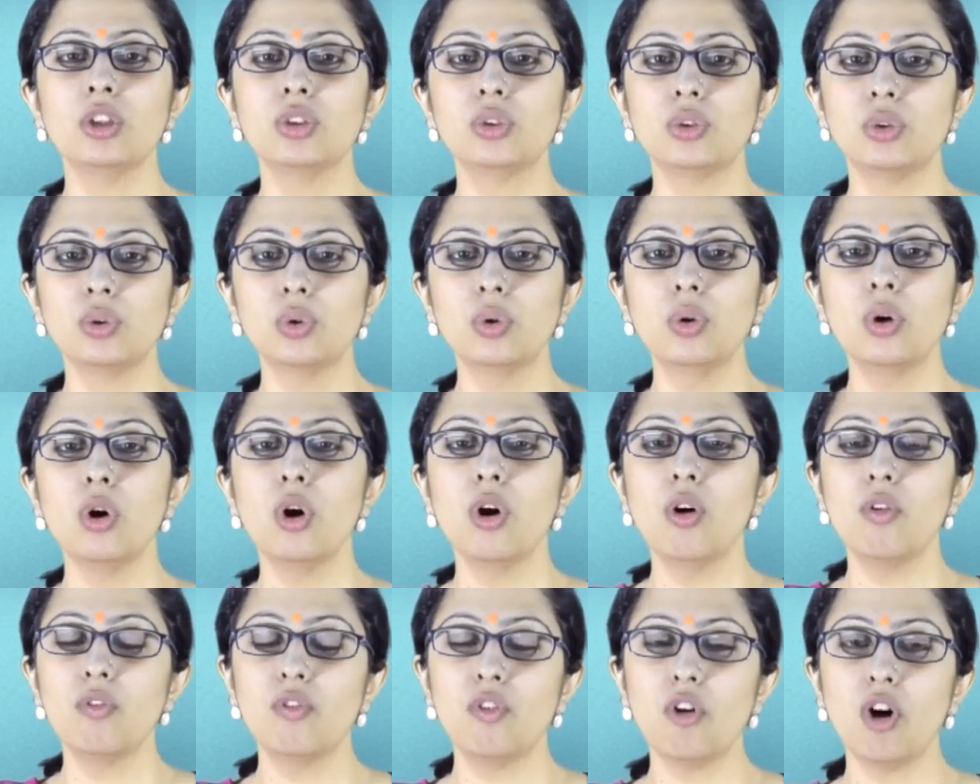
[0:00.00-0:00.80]
through
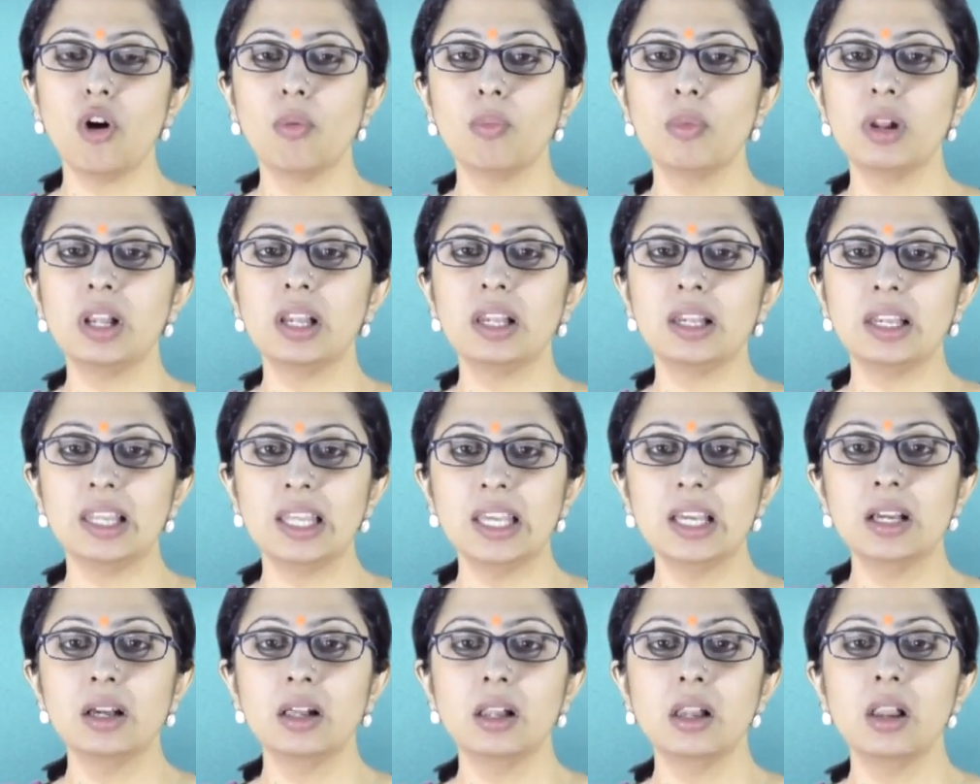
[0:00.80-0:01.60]
formal
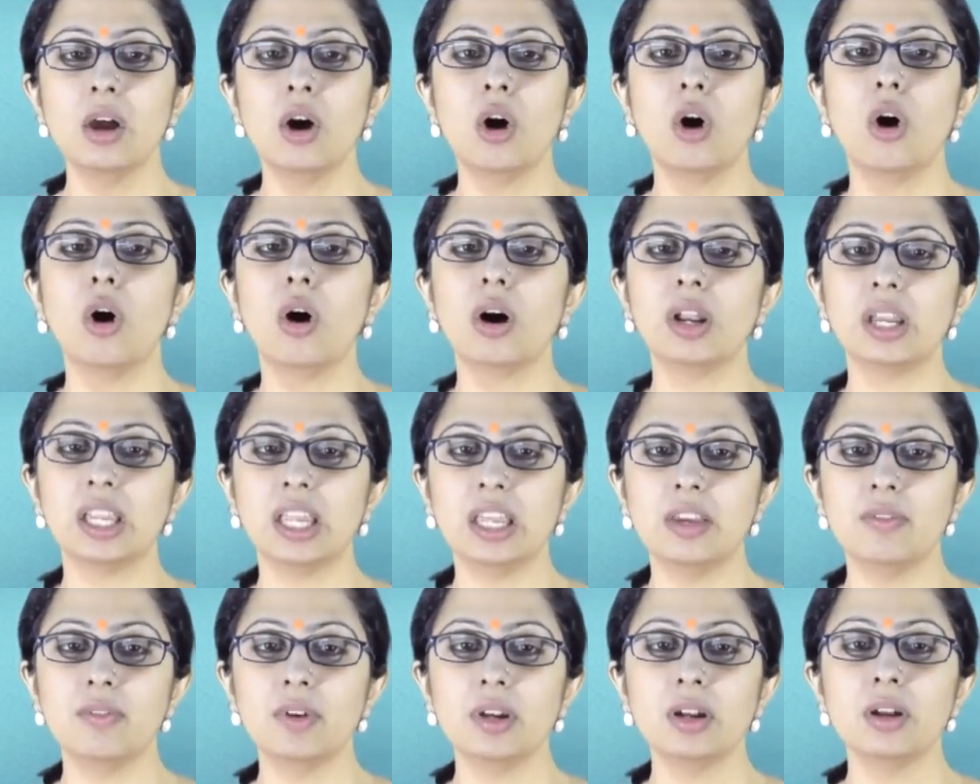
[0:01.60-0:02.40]
legal or
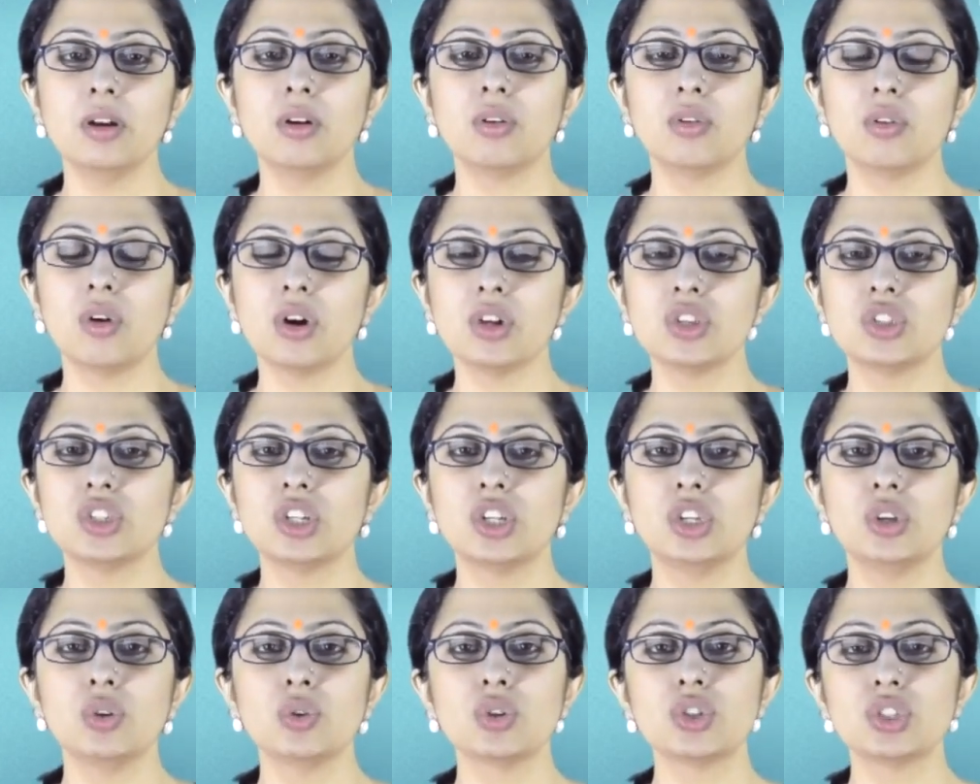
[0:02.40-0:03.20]
even
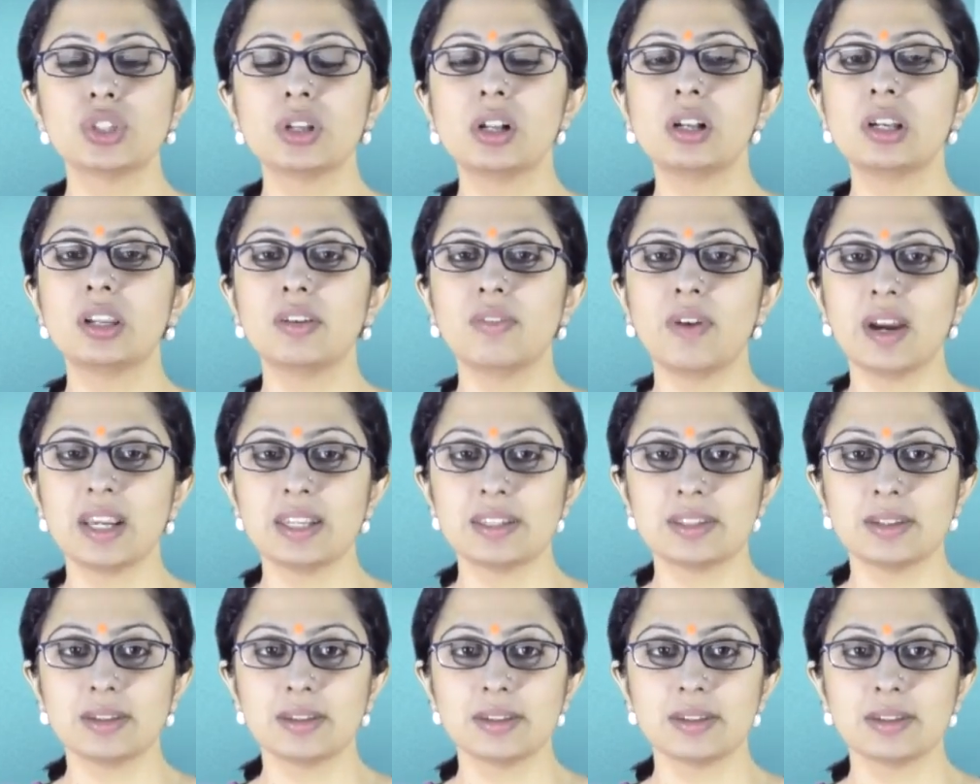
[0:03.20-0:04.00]
constitutional
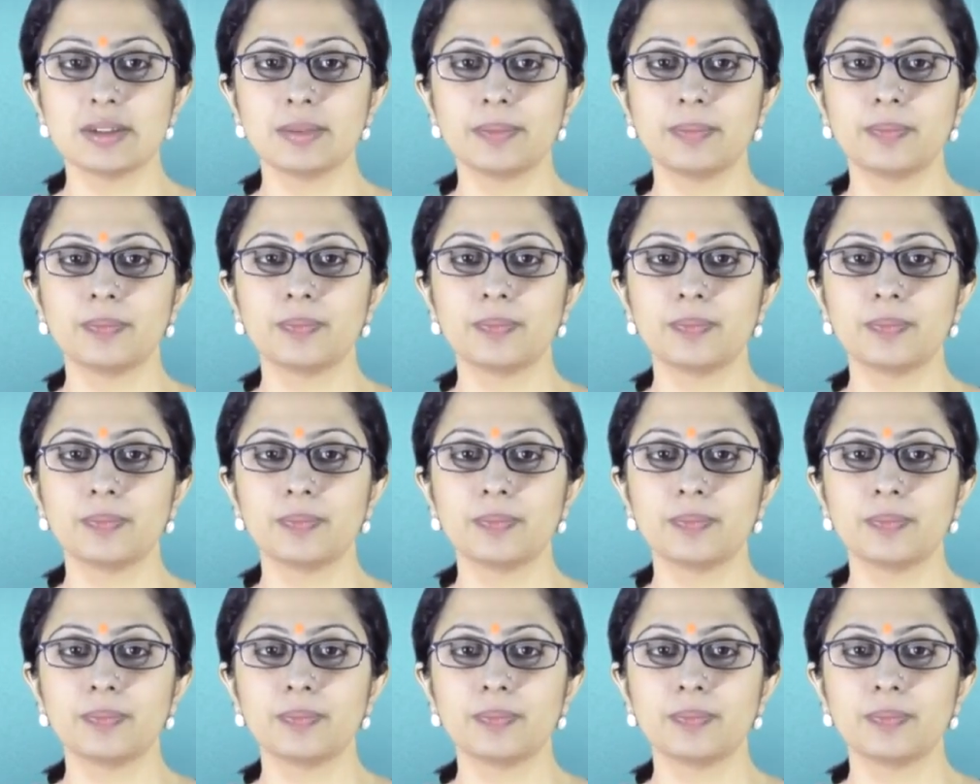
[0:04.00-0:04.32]
devices.